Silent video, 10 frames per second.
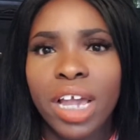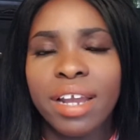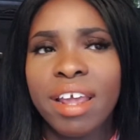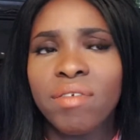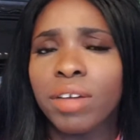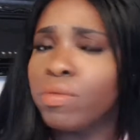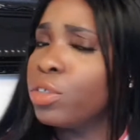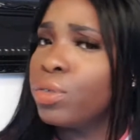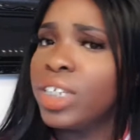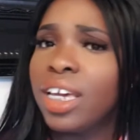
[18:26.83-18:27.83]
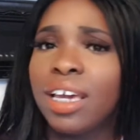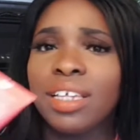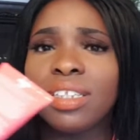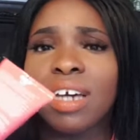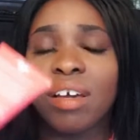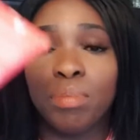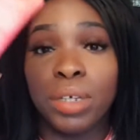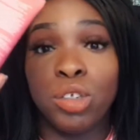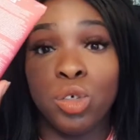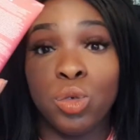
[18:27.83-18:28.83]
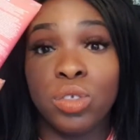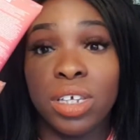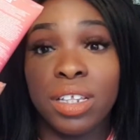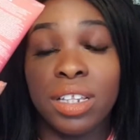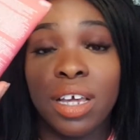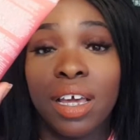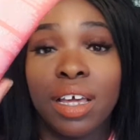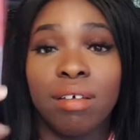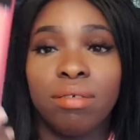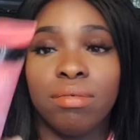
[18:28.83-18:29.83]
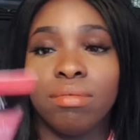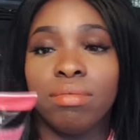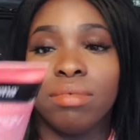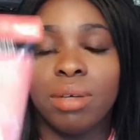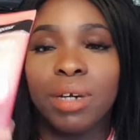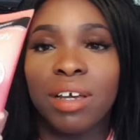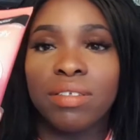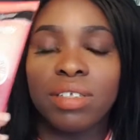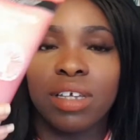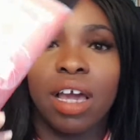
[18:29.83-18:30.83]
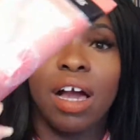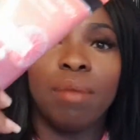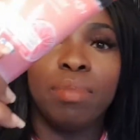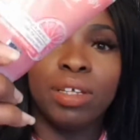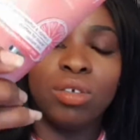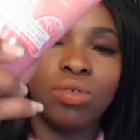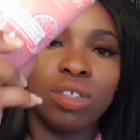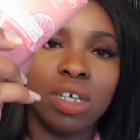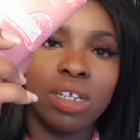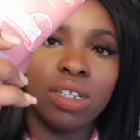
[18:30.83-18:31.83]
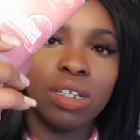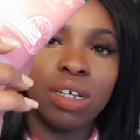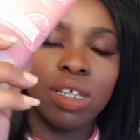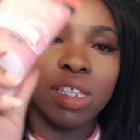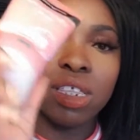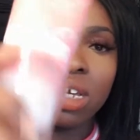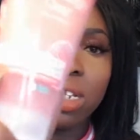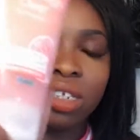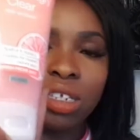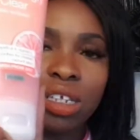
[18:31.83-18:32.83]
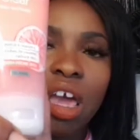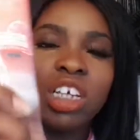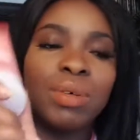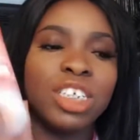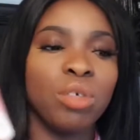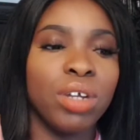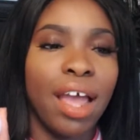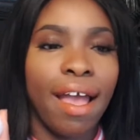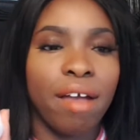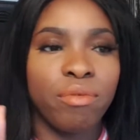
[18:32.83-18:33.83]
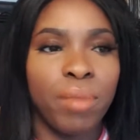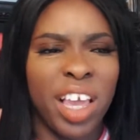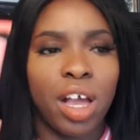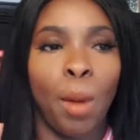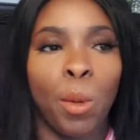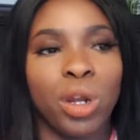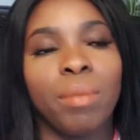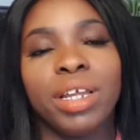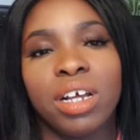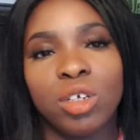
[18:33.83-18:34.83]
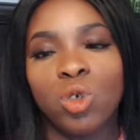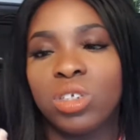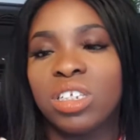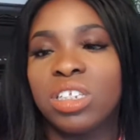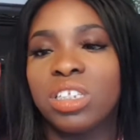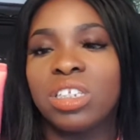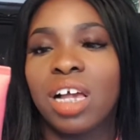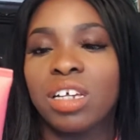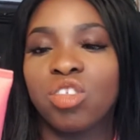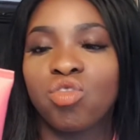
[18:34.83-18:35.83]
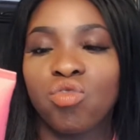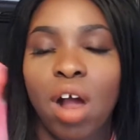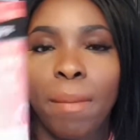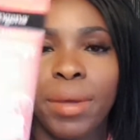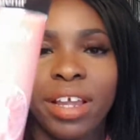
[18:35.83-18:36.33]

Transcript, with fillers: near enough two years, I've been using, am I, yeah, I've been using this, especially when I have makeup on. I mean, I use this, this is like a scrub, an